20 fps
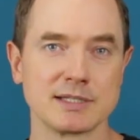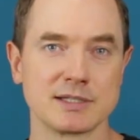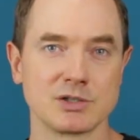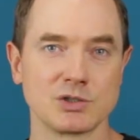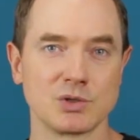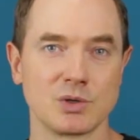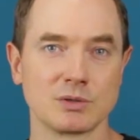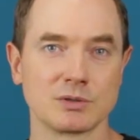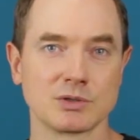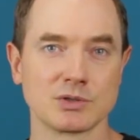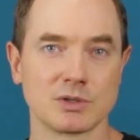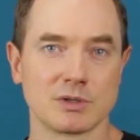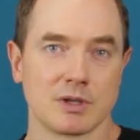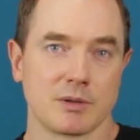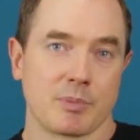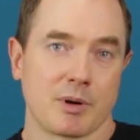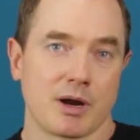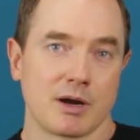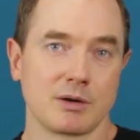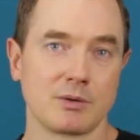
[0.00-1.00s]
the shoulders only
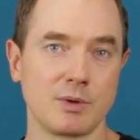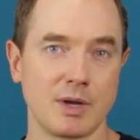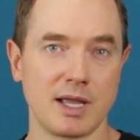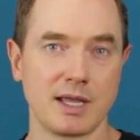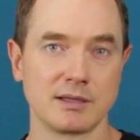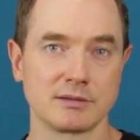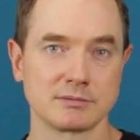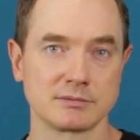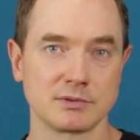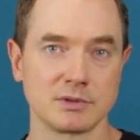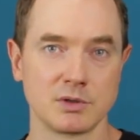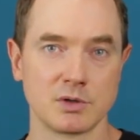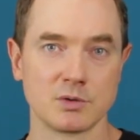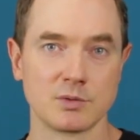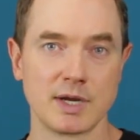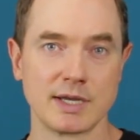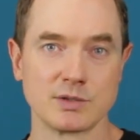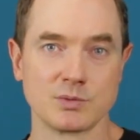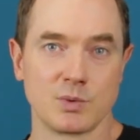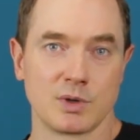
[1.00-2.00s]
part way, or
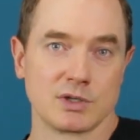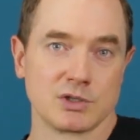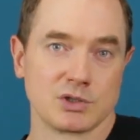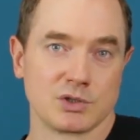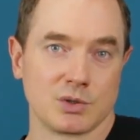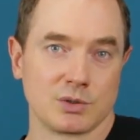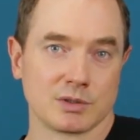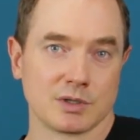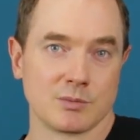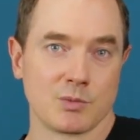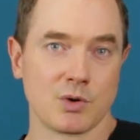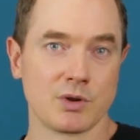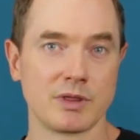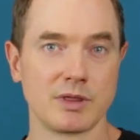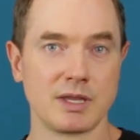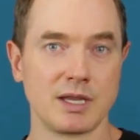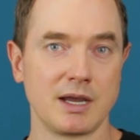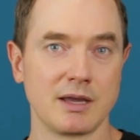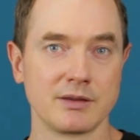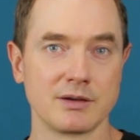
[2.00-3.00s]
raise one shoulder more than
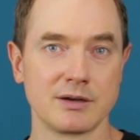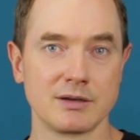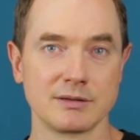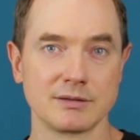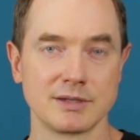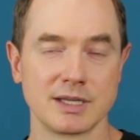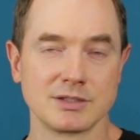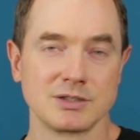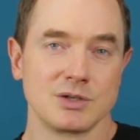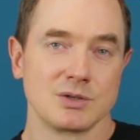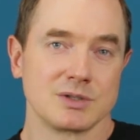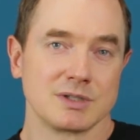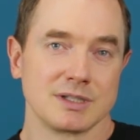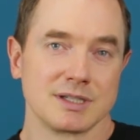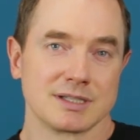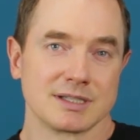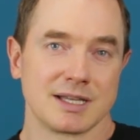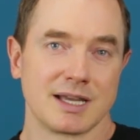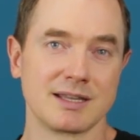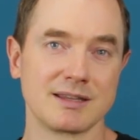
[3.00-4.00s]
the other, that's usually a
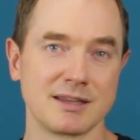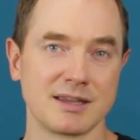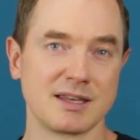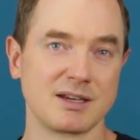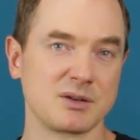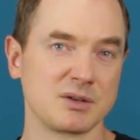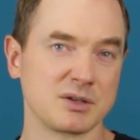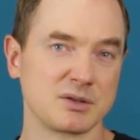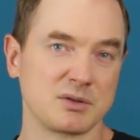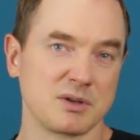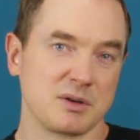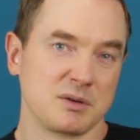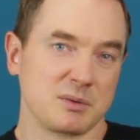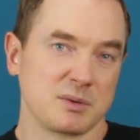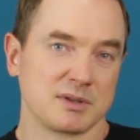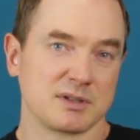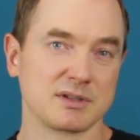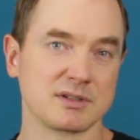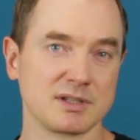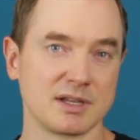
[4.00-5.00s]
sign that they don't agree with
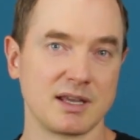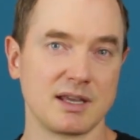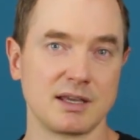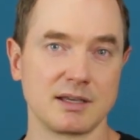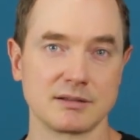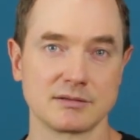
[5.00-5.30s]
what they're saying.